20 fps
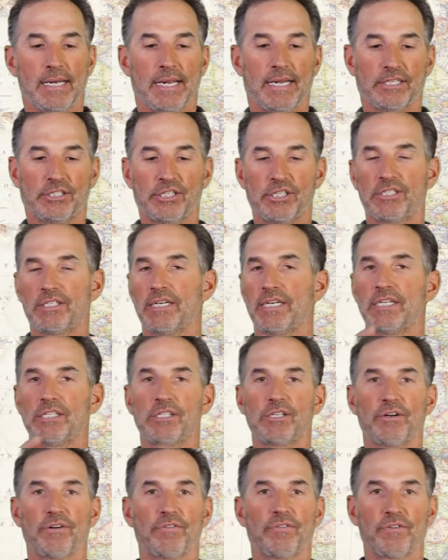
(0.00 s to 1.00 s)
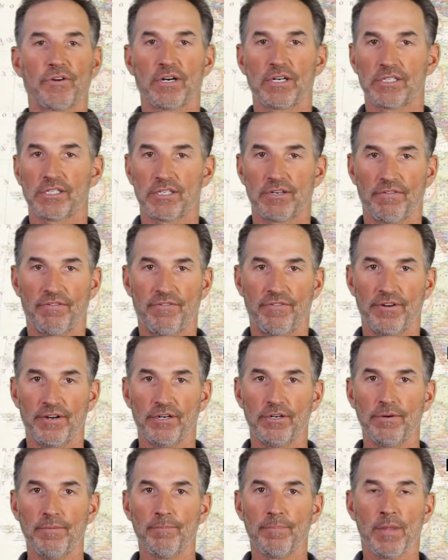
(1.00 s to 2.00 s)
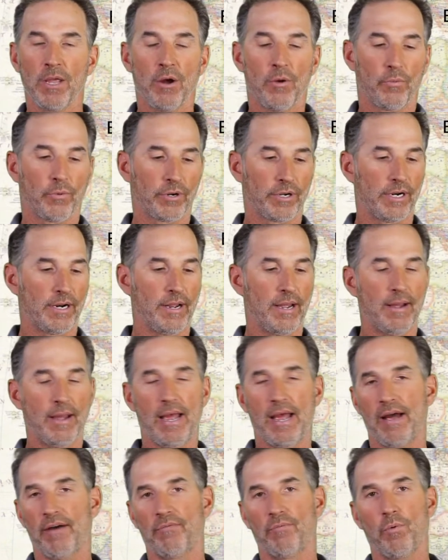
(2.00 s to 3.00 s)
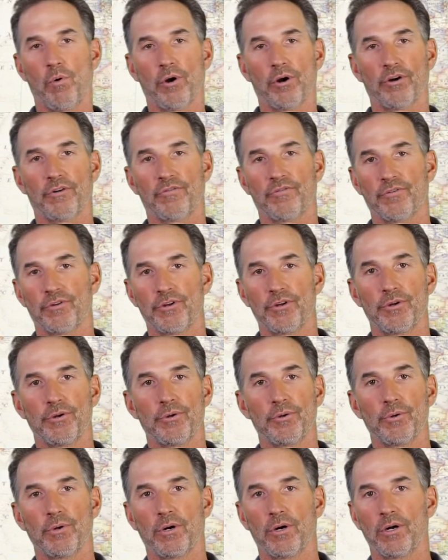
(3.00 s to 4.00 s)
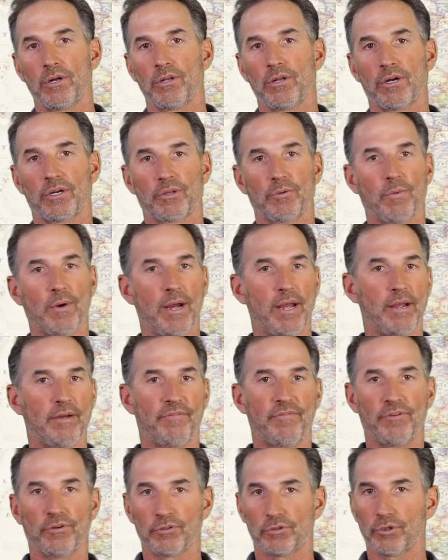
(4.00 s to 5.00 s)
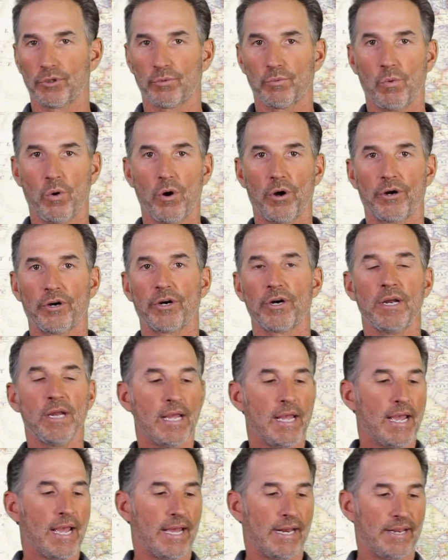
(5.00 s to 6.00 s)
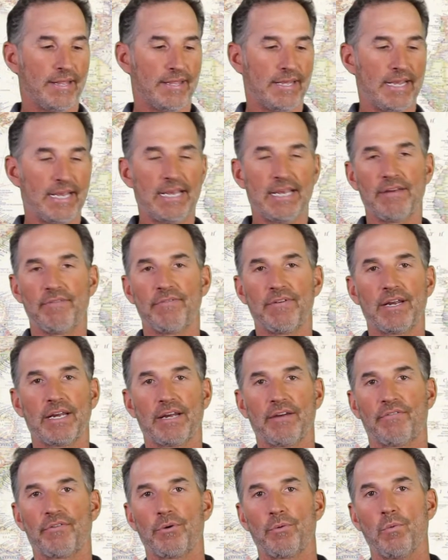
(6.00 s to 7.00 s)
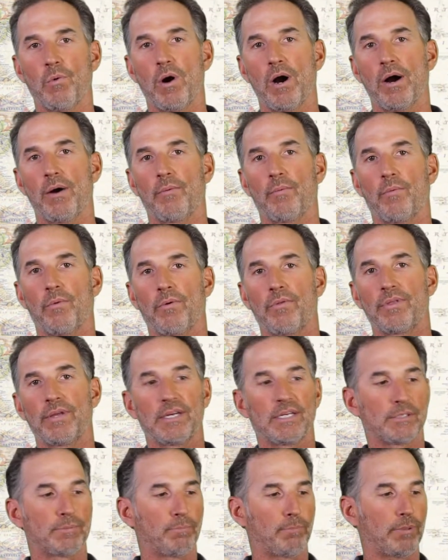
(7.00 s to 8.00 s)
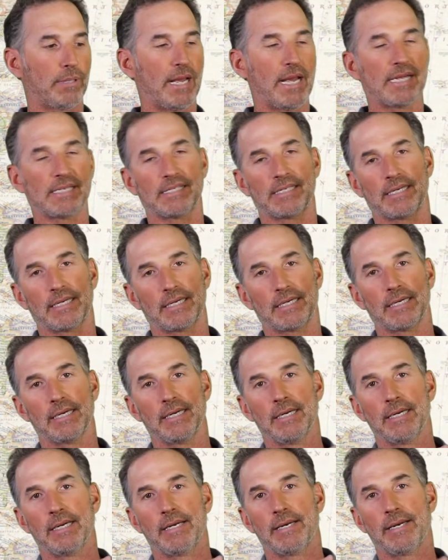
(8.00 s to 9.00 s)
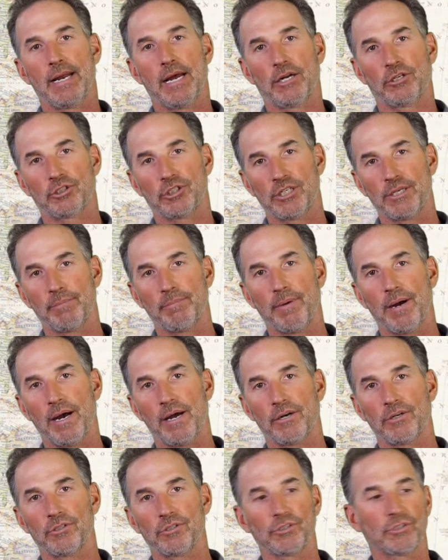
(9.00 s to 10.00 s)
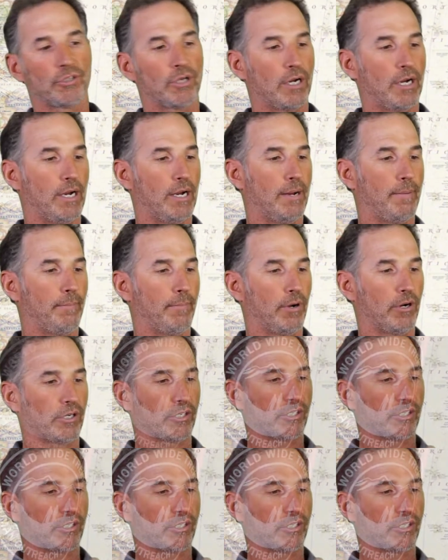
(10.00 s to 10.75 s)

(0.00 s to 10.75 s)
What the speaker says: it's just easier for us to fill. We're going to have water for you all along the way, filtered water. And in the evening, if you want, these plastic Nalgene bottles are